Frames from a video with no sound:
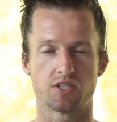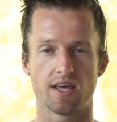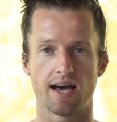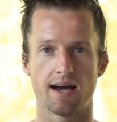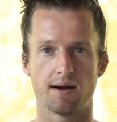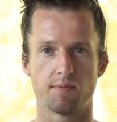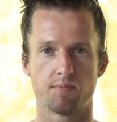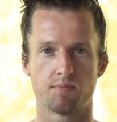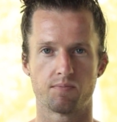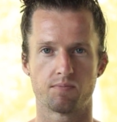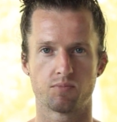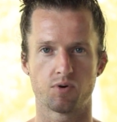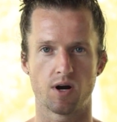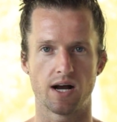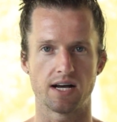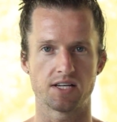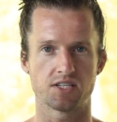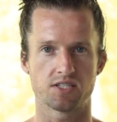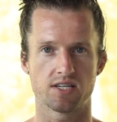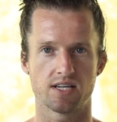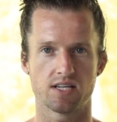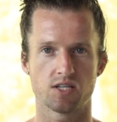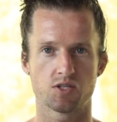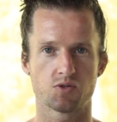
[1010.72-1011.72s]
just that
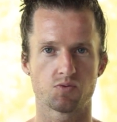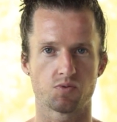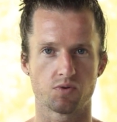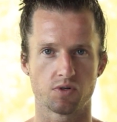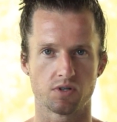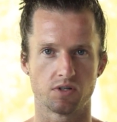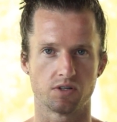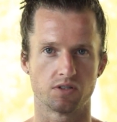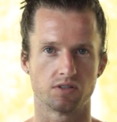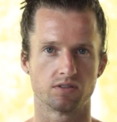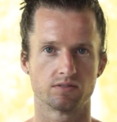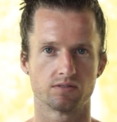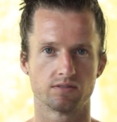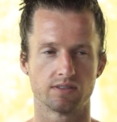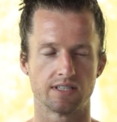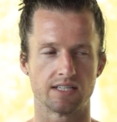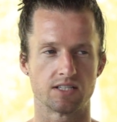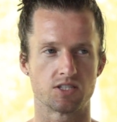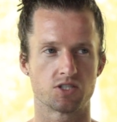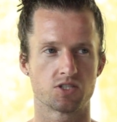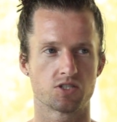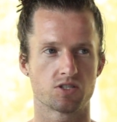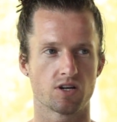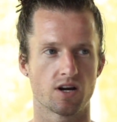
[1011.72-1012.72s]
process
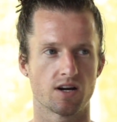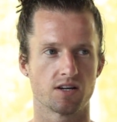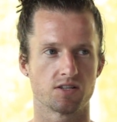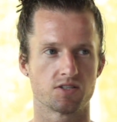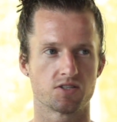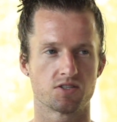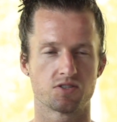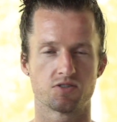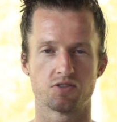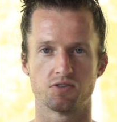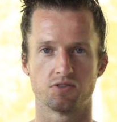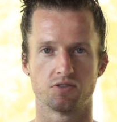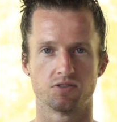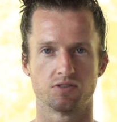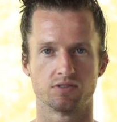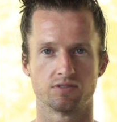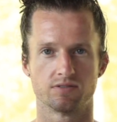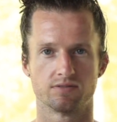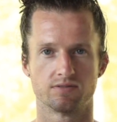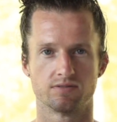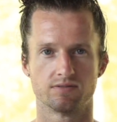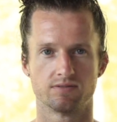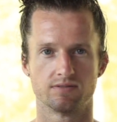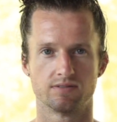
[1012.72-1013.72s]
it starts
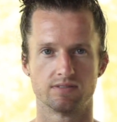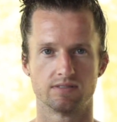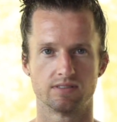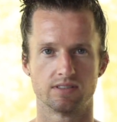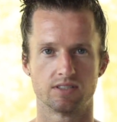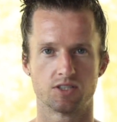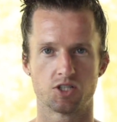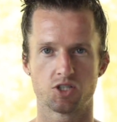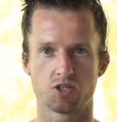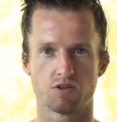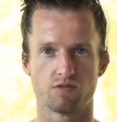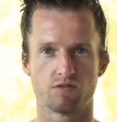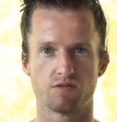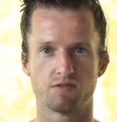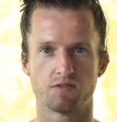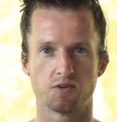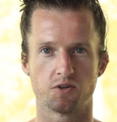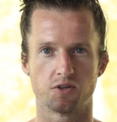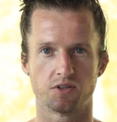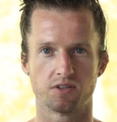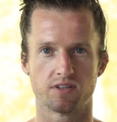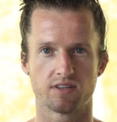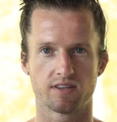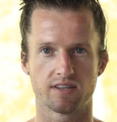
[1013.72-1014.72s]
to just
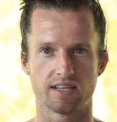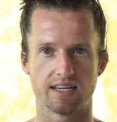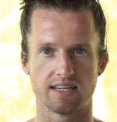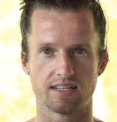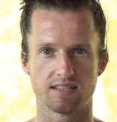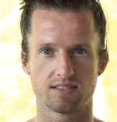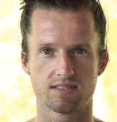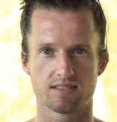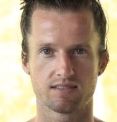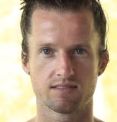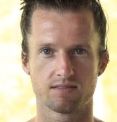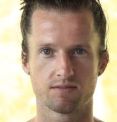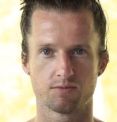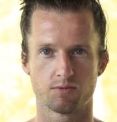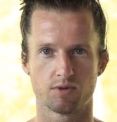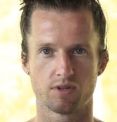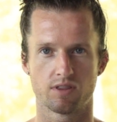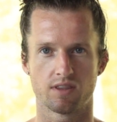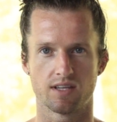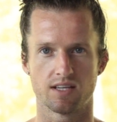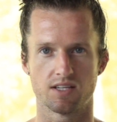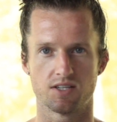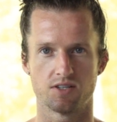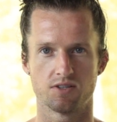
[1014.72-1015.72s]
unfold things
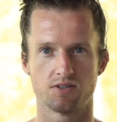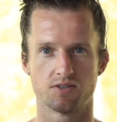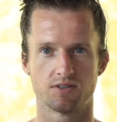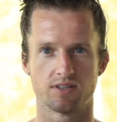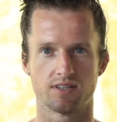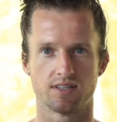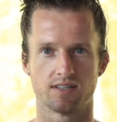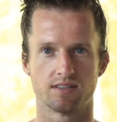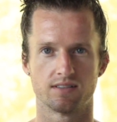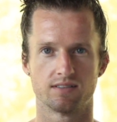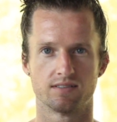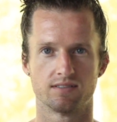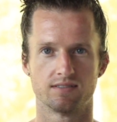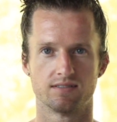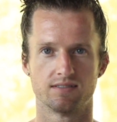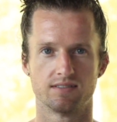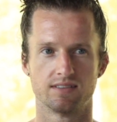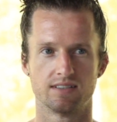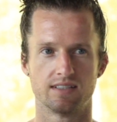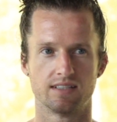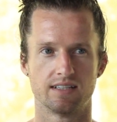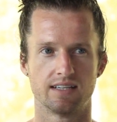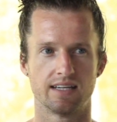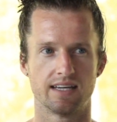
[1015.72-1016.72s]
within you, and
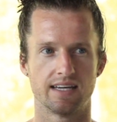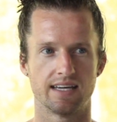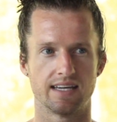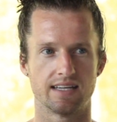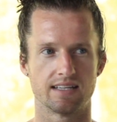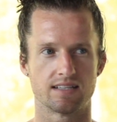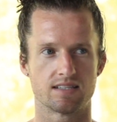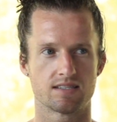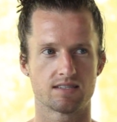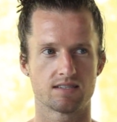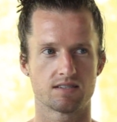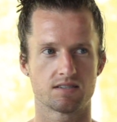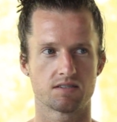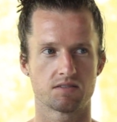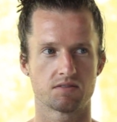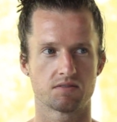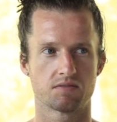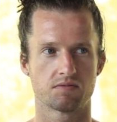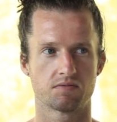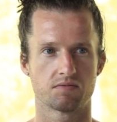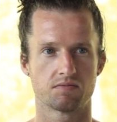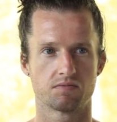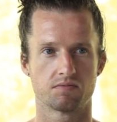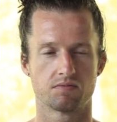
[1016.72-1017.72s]

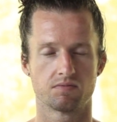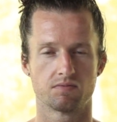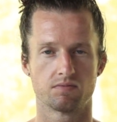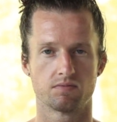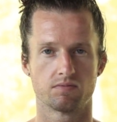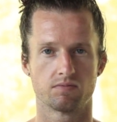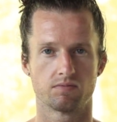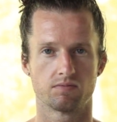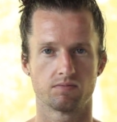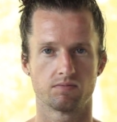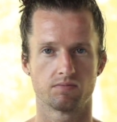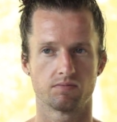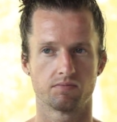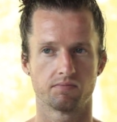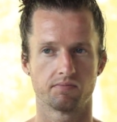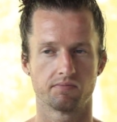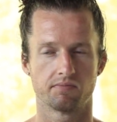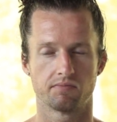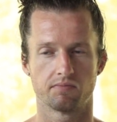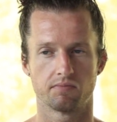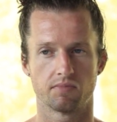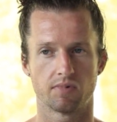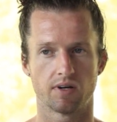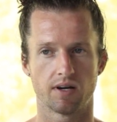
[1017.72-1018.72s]
it's,
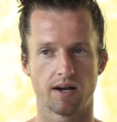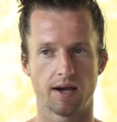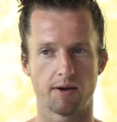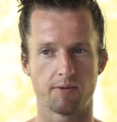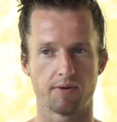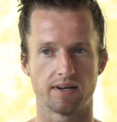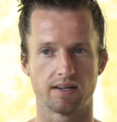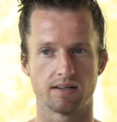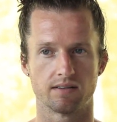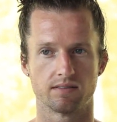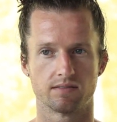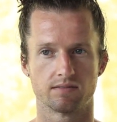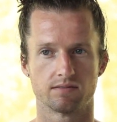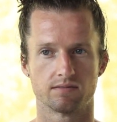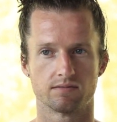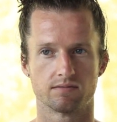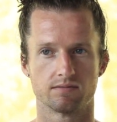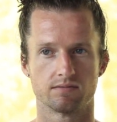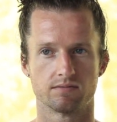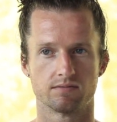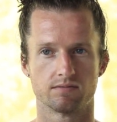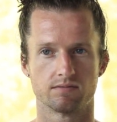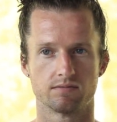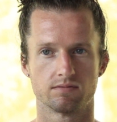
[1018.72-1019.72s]
I mean,
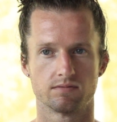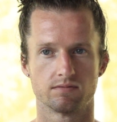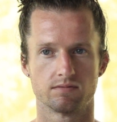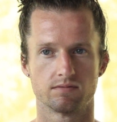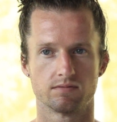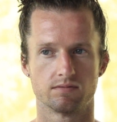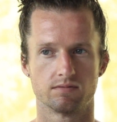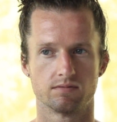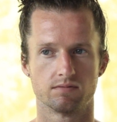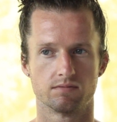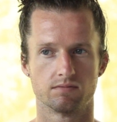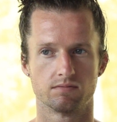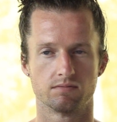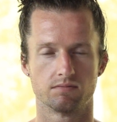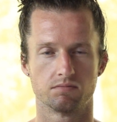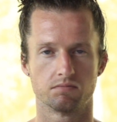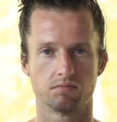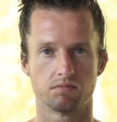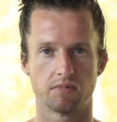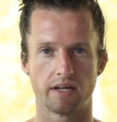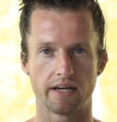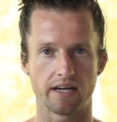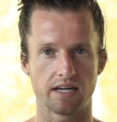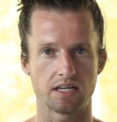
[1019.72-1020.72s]

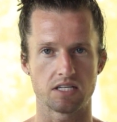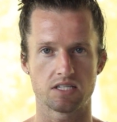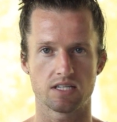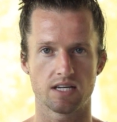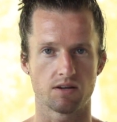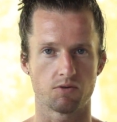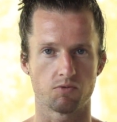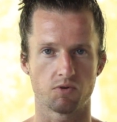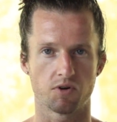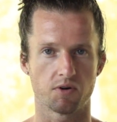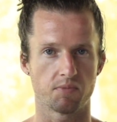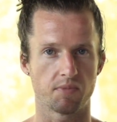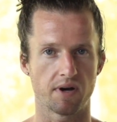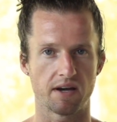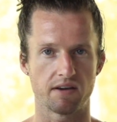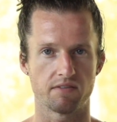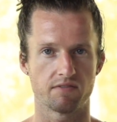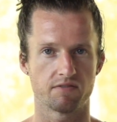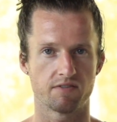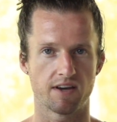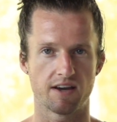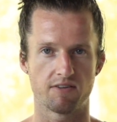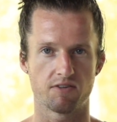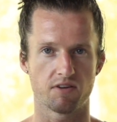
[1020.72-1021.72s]
like I said, one of
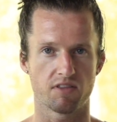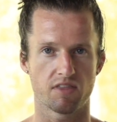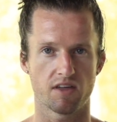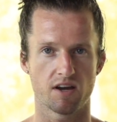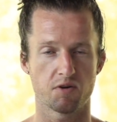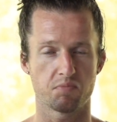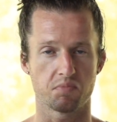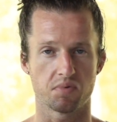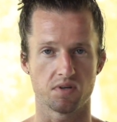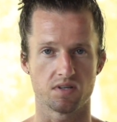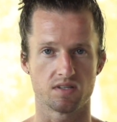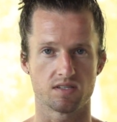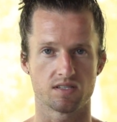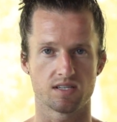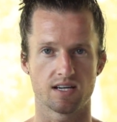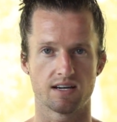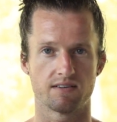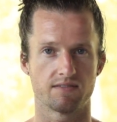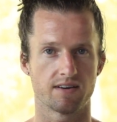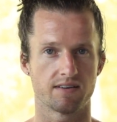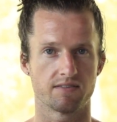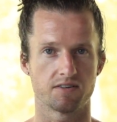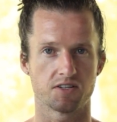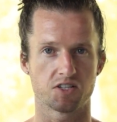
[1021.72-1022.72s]
my favorite
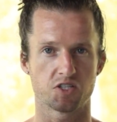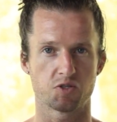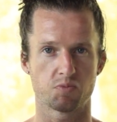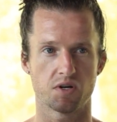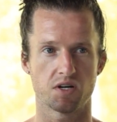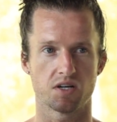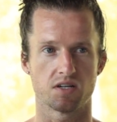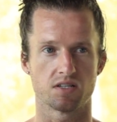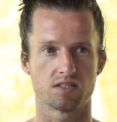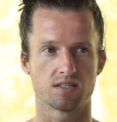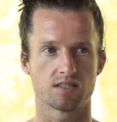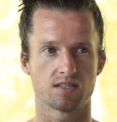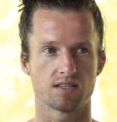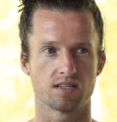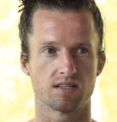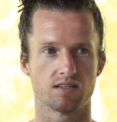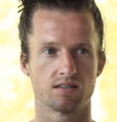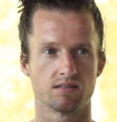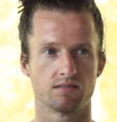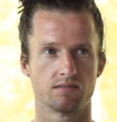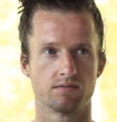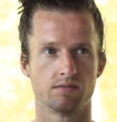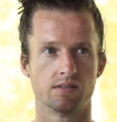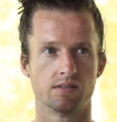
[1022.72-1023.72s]
therapies that I've ever experienced.